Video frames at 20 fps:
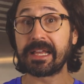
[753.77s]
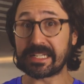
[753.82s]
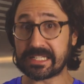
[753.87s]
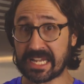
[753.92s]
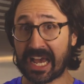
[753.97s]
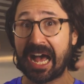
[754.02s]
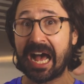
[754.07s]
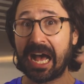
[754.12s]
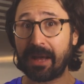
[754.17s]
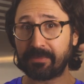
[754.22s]

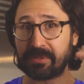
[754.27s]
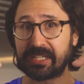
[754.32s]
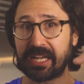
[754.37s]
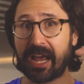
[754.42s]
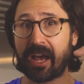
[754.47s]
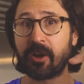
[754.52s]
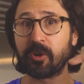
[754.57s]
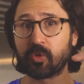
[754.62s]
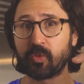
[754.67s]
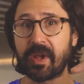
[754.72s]

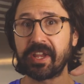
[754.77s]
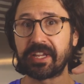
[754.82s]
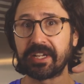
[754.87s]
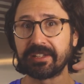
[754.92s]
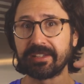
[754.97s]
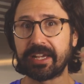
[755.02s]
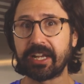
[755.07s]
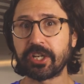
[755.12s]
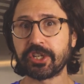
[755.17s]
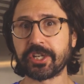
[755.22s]
top-down
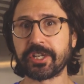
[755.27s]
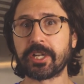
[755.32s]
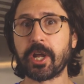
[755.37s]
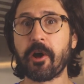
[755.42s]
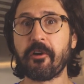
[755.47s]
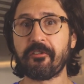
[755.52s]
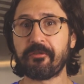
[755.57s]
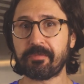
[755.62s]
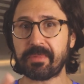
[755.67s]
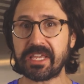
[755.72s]
regulation
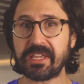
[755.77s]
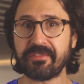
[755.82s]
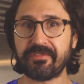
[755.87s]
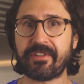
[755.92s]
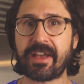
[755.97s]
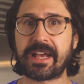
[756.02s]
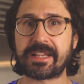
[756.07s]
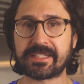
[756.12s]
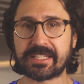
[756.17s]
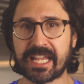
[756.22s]
of
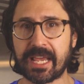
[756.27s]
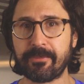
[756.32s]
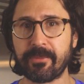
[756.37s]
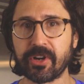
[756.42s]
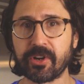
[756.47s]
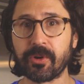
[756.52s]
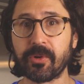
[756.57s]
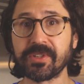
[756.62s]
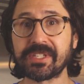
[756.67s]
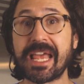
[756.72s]
PFAS
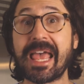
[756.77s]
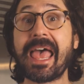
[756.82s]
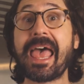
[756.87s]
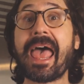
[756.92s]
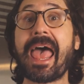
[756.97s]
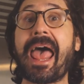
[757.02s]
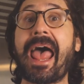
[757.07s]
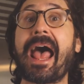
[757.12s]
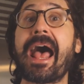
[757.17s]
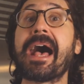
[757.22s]
chemicals
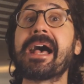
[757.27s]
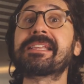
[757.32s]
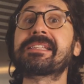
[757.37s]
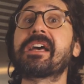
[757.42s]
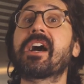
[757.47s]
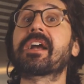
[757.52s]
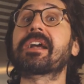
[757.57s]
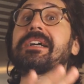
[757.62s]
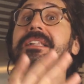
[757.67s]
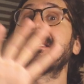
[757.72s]
as
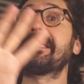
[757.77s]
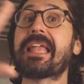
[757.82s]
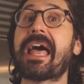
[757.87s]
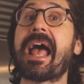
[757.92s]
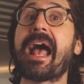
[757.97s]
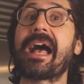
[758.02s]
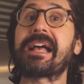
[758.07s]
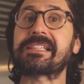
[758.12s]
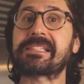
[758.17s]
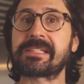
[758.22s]
a
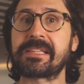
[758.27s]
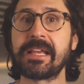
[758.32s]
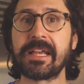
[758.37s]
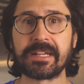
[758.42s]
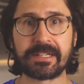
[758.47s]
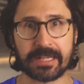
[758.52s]
class,